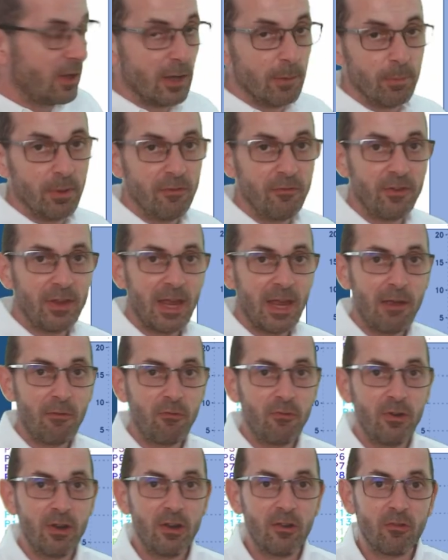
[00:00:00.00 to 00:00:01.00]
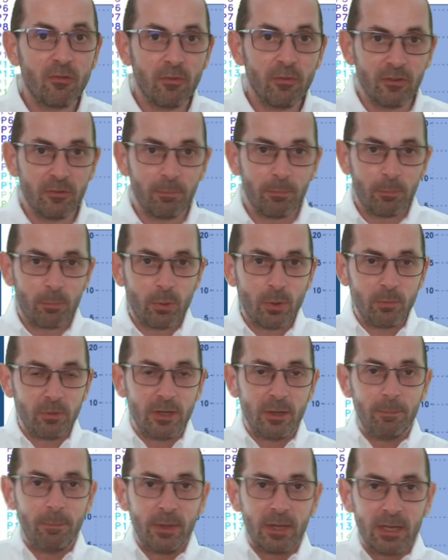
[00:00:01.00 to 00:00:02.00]
Above the average, there's
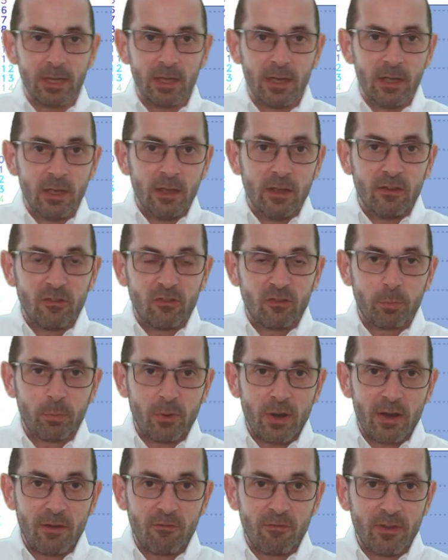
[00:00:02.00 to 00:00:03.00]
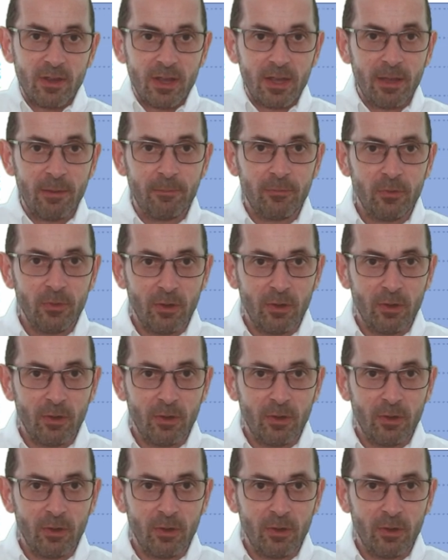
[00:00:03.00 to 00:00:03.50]
probably a bigger spread there.